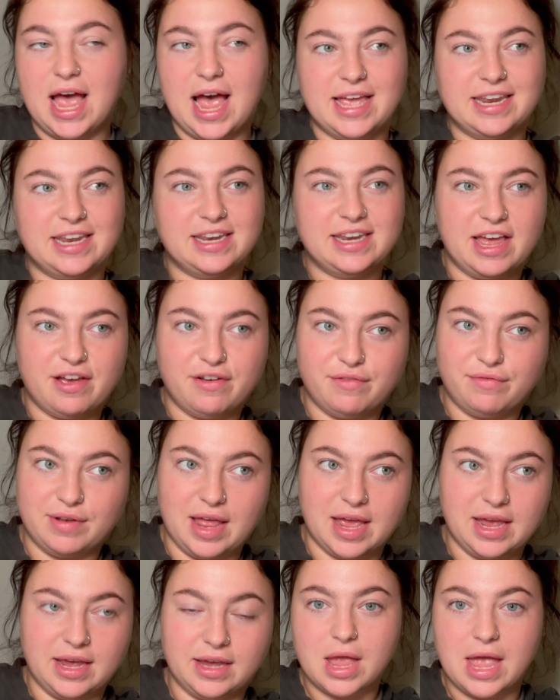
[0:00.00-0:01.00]
I didn't have
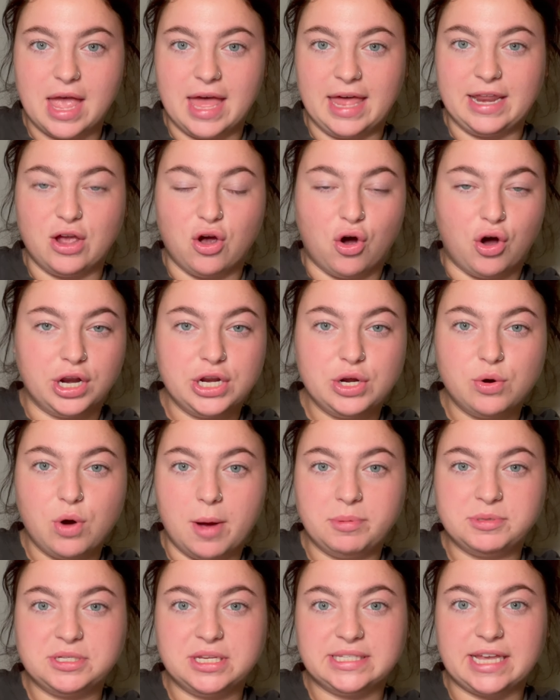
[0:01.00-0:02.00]
like any audio
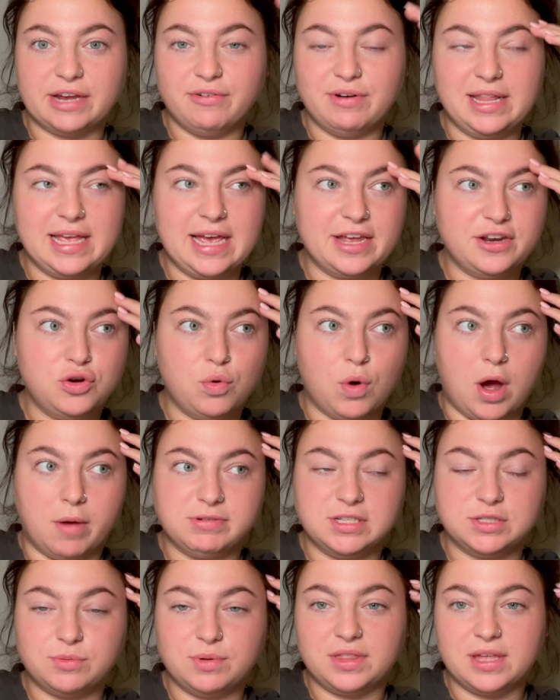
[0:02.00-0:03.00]
options. I really had no
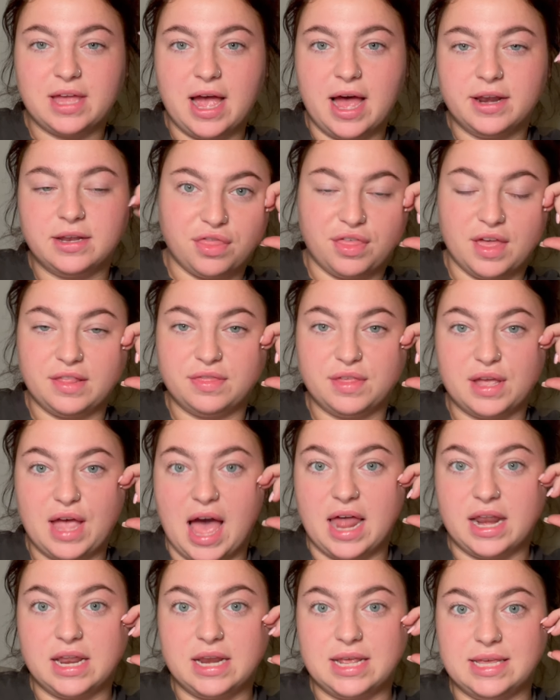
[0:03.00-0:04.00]
options with the Canon. I think the
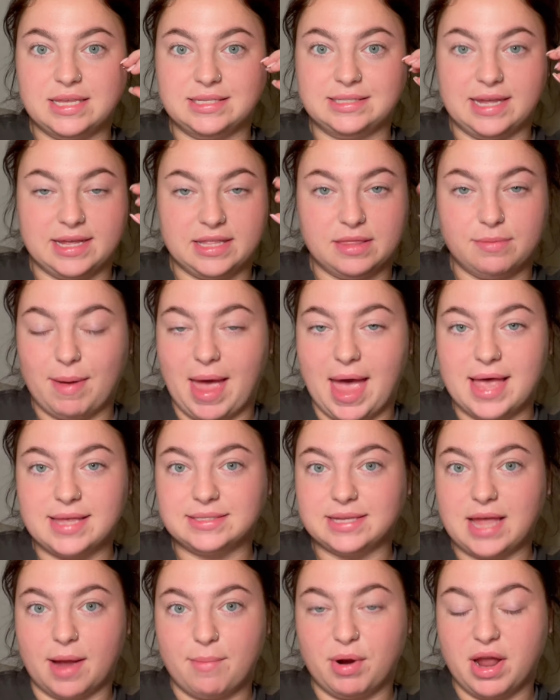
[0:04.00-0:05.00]
Canon is like the best
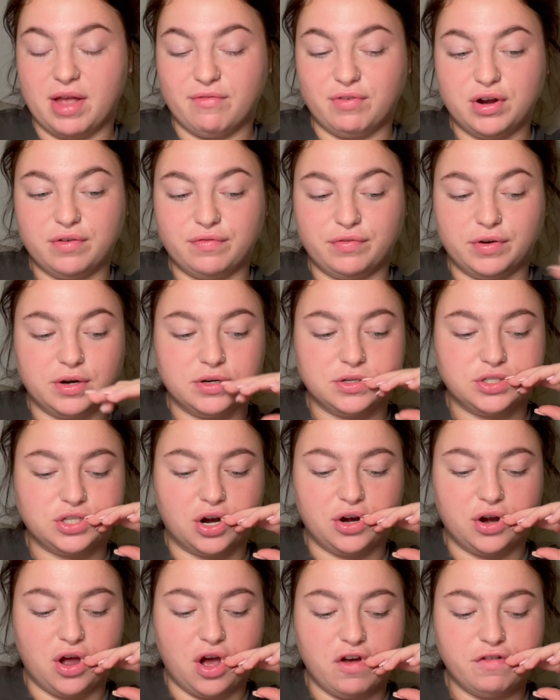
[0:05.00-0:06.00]
camera ever for
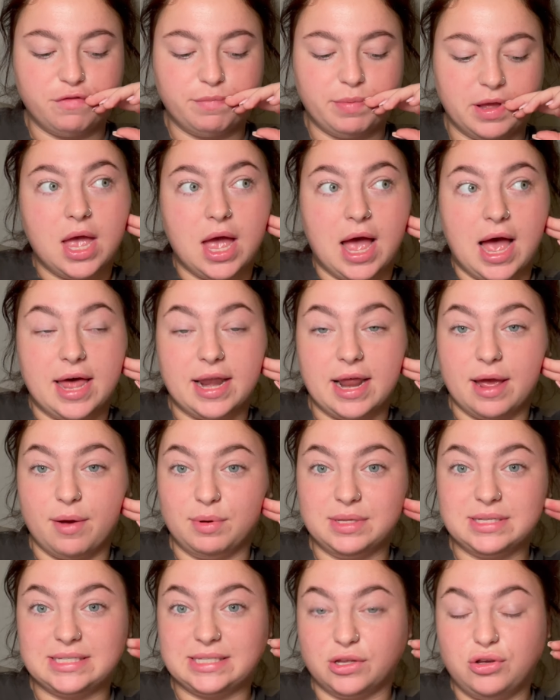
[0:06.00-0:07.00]
starting off, and I
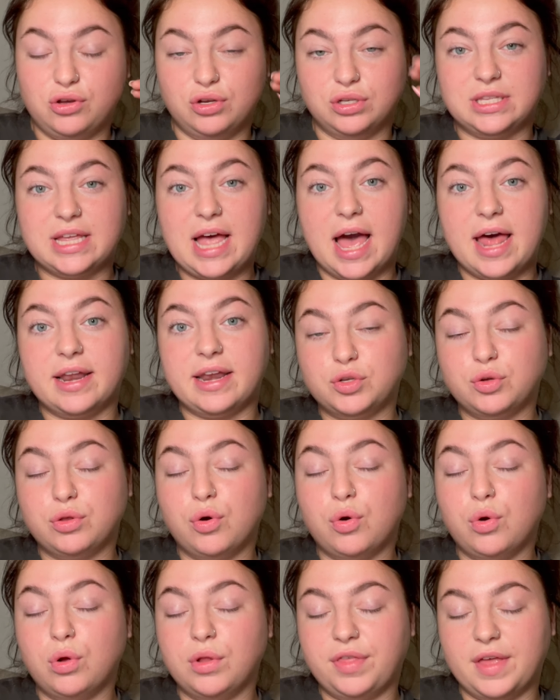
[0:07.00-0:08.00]
will still use the Canon. So the
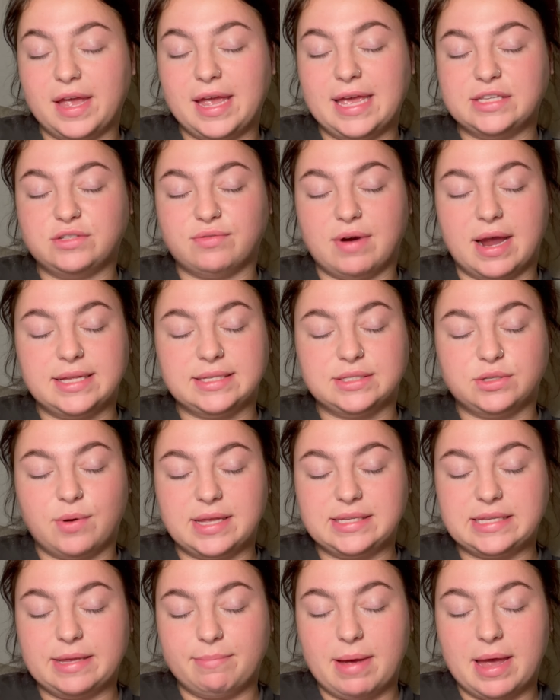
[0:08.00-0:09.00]
whole thing is, right, so I
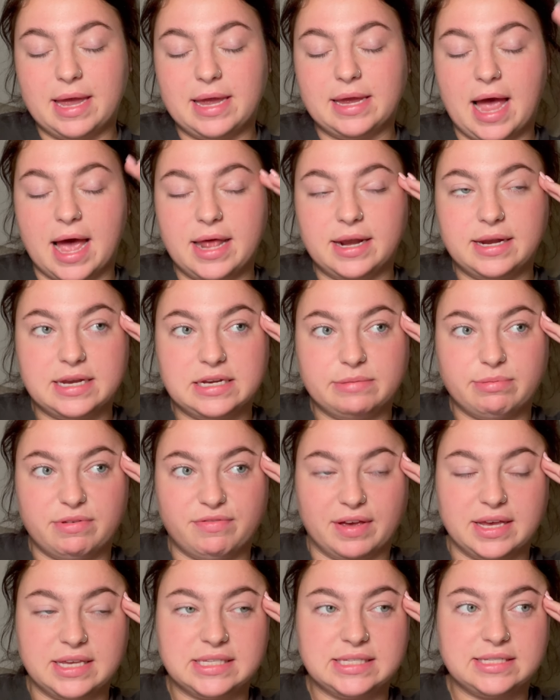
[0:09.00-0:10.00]
sent my Canon to be
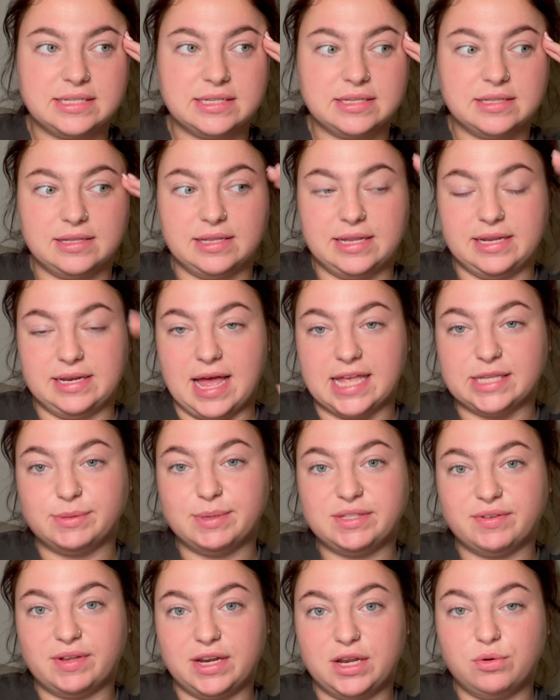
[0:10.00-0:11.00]
fixed. In last week's
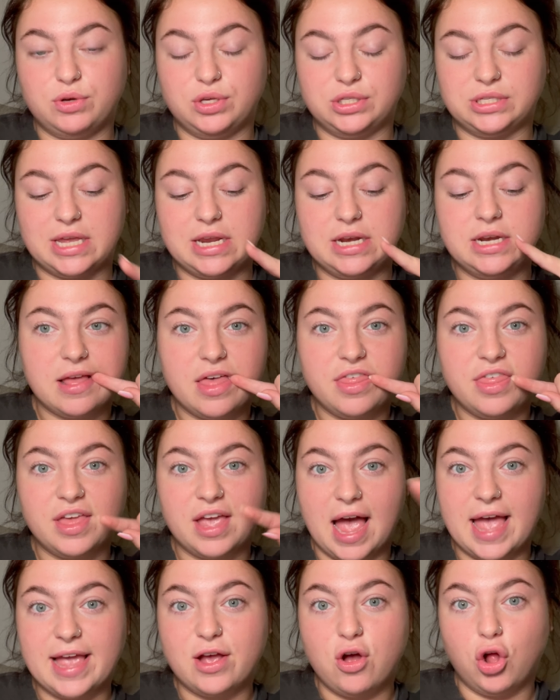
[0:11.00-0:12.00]
video you've seen, the
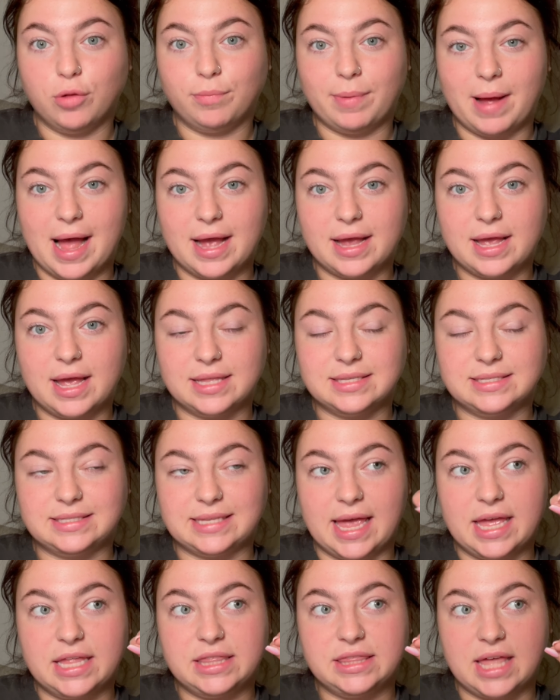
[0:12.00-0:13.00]
guy called back and
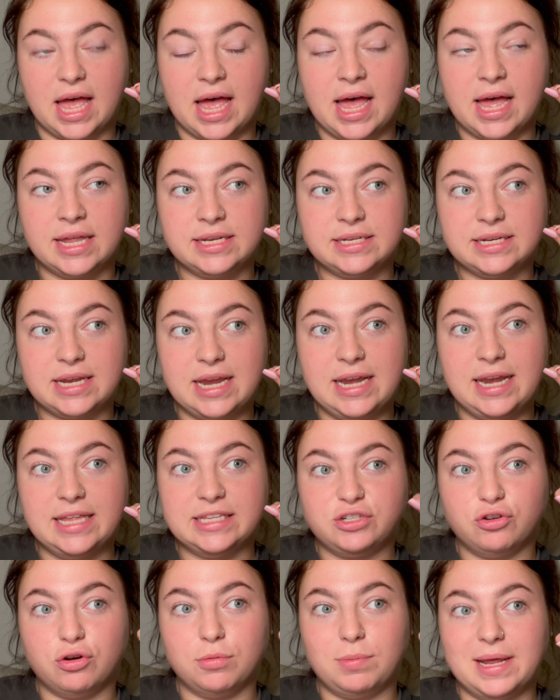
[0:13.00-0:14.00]
said that he needs
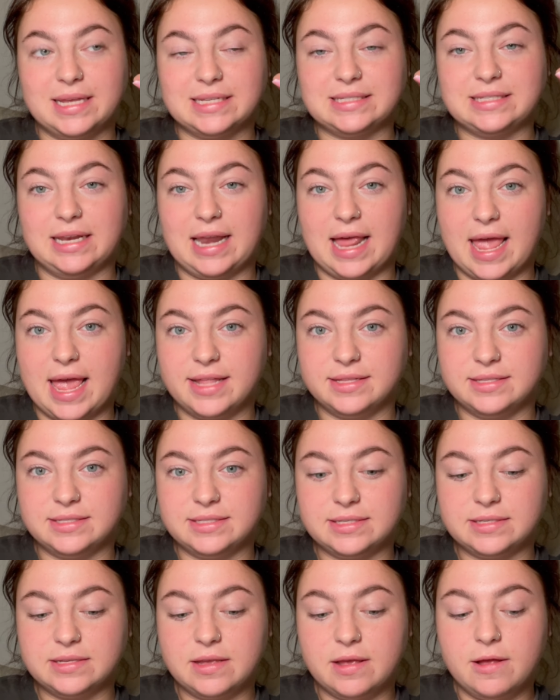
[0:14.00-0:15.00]
to replace the
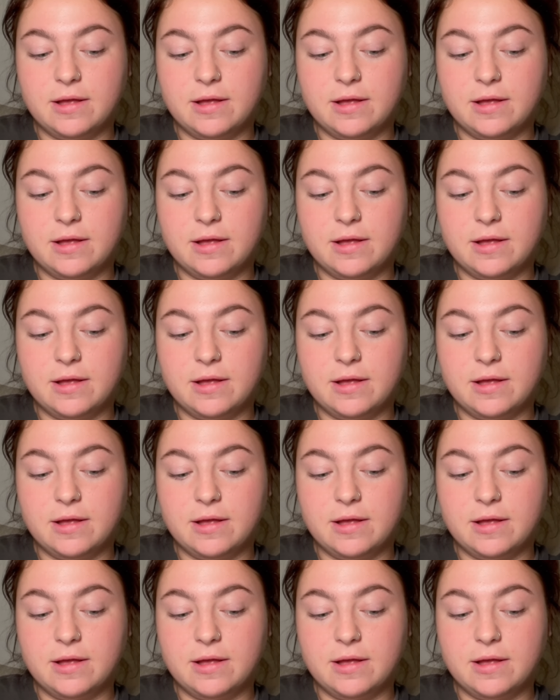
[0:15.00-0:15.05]
lens,